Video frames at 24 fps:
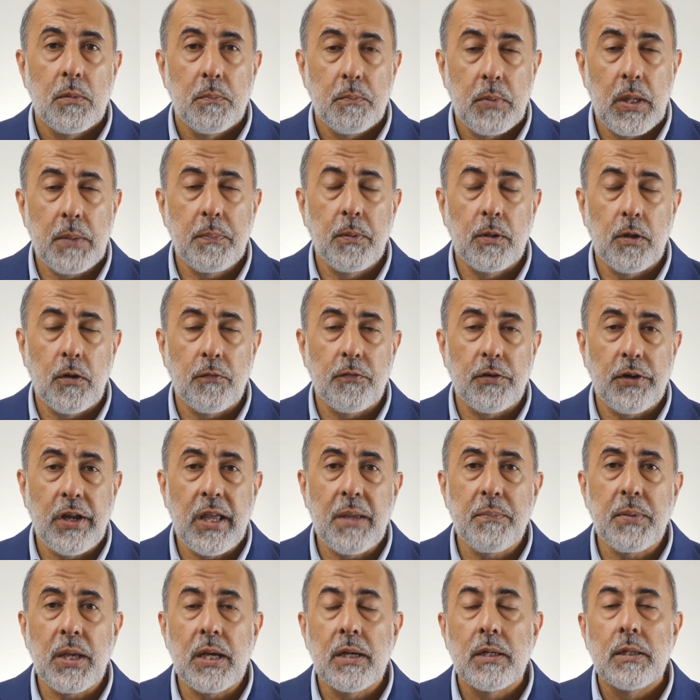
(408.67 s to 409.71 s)
people of
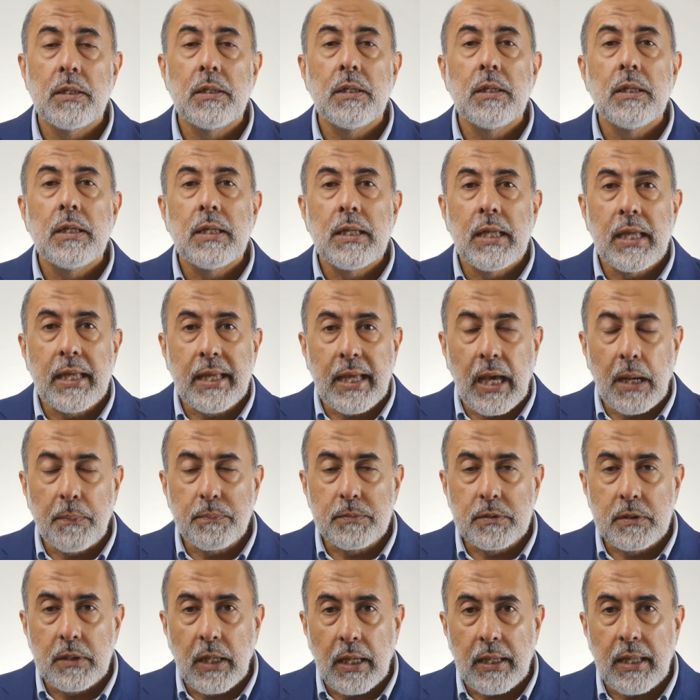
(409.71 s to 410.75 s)
Arabia. He
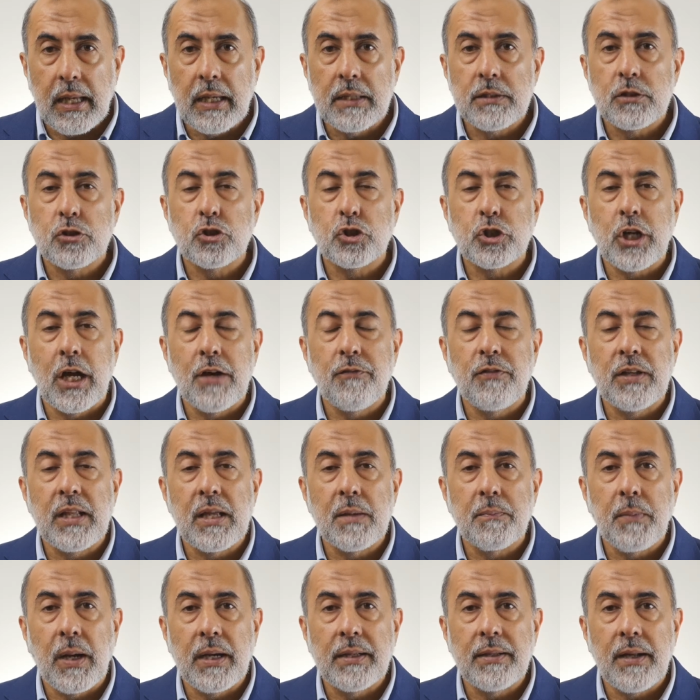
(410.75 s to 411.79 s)
kept, again, traveling
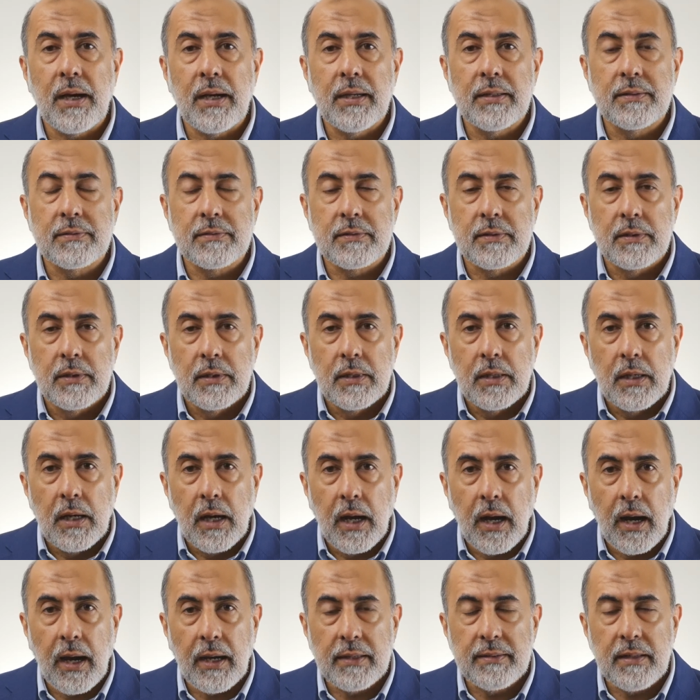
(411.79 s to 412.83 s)
by night,
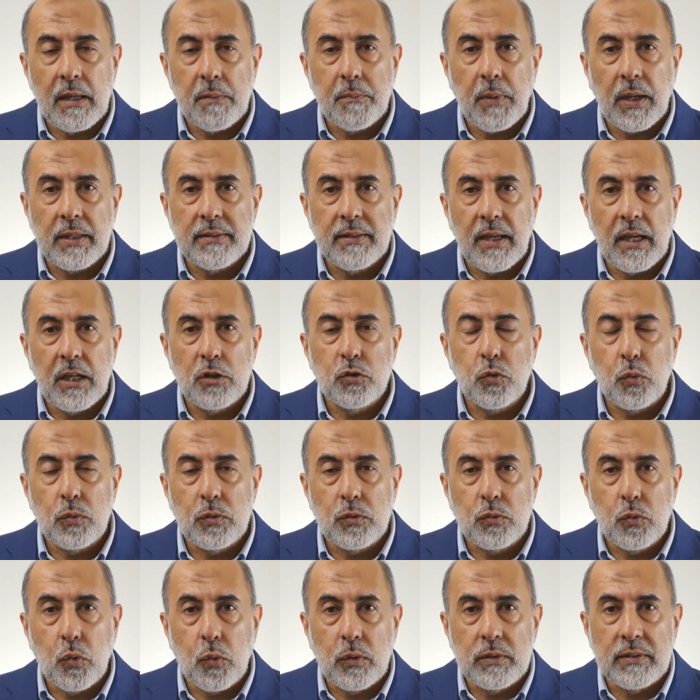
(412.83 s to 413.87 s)
hiding by day
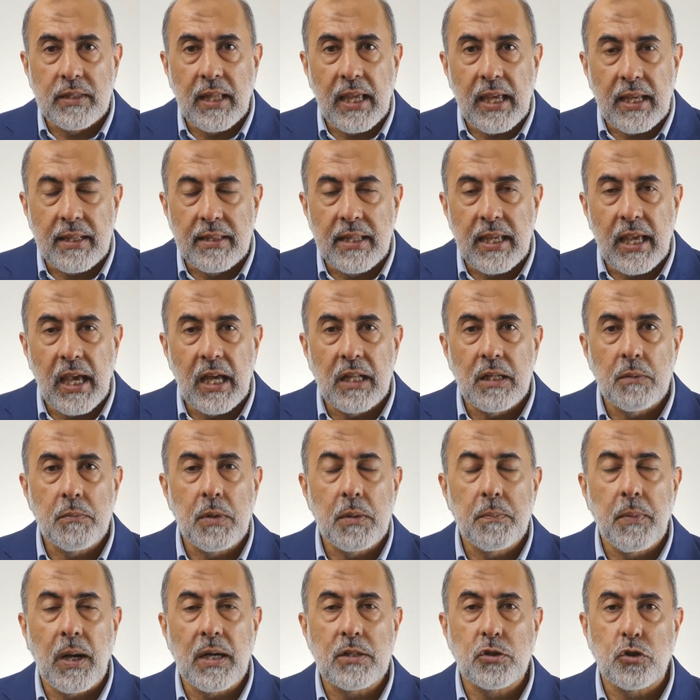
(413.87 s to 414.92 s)
to take the enemy
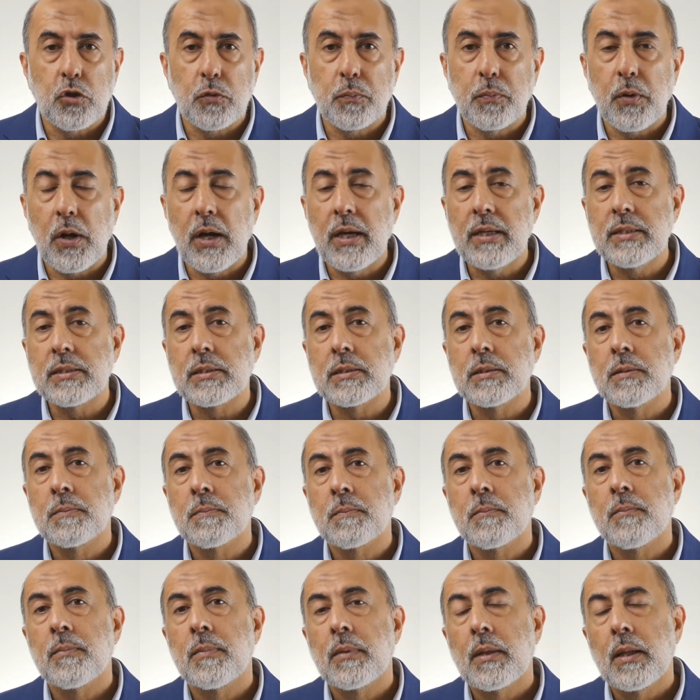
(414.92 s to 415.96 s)
by surprise.
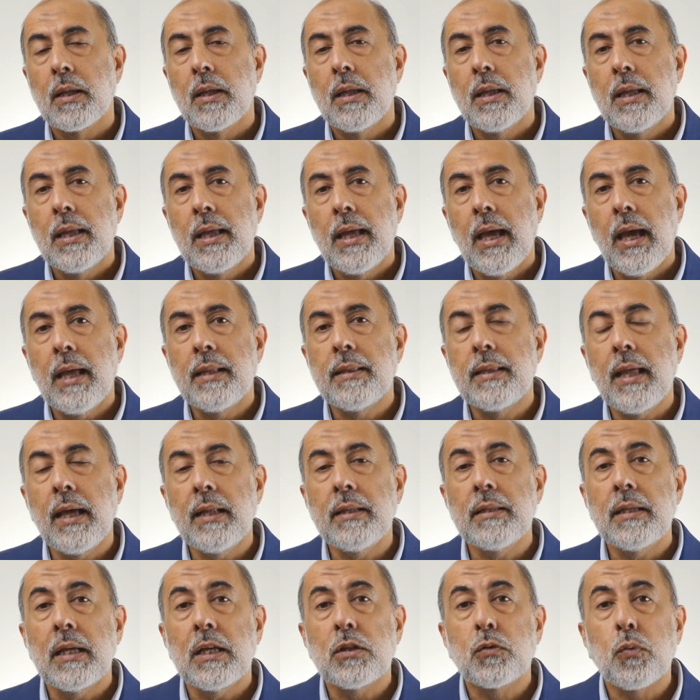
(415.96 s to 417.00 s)
And
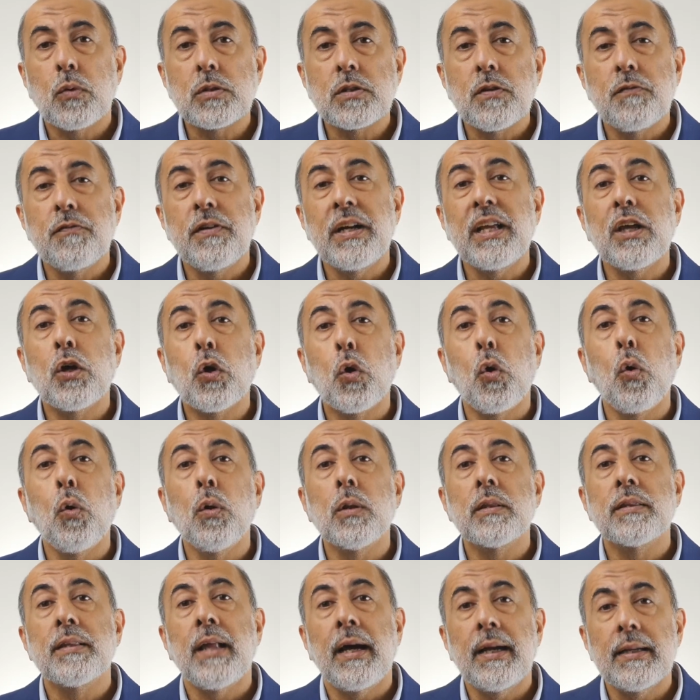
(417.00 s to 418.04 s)
then it was a very
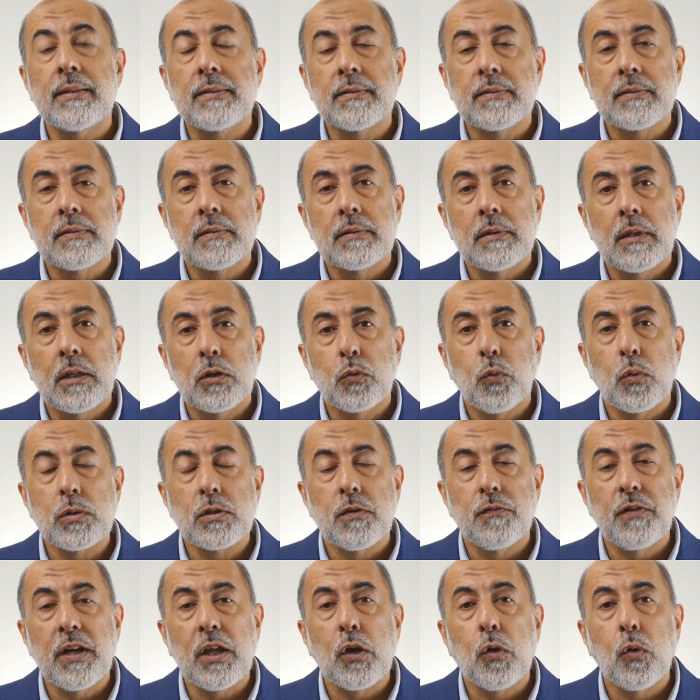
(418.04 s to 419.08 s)
cold night. It was a
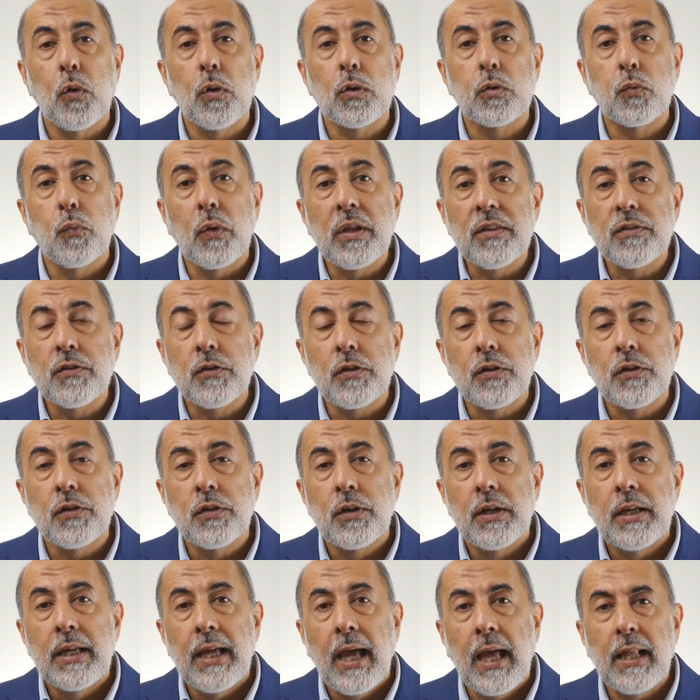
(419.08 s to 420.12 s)
very cold winter,
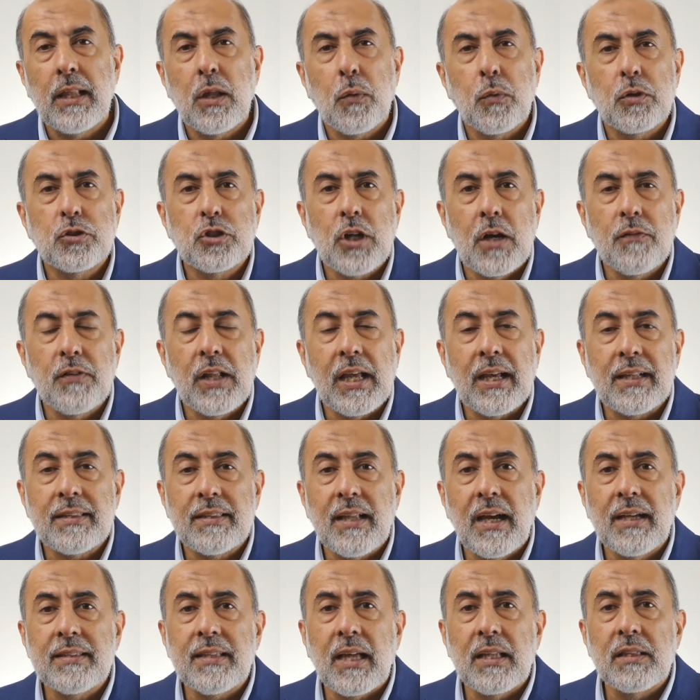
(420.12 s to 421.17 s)
and they were traveling at
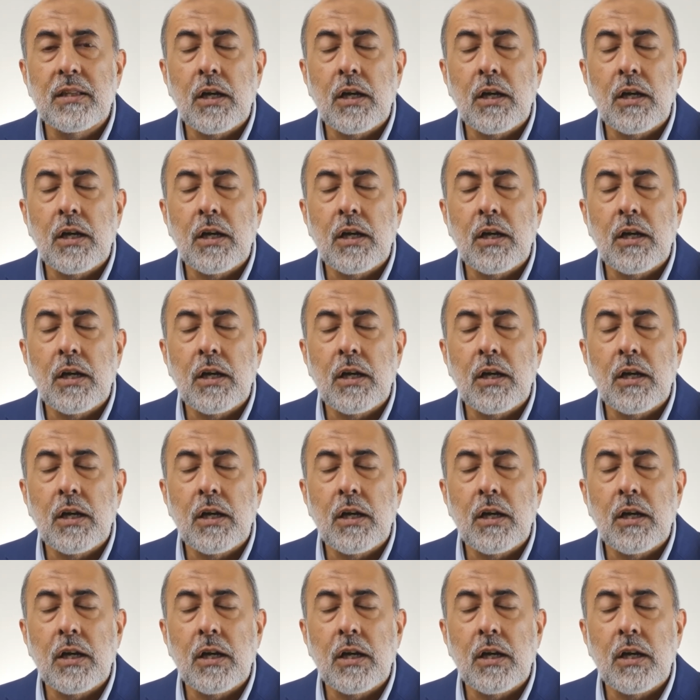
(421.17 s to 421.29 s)
night, and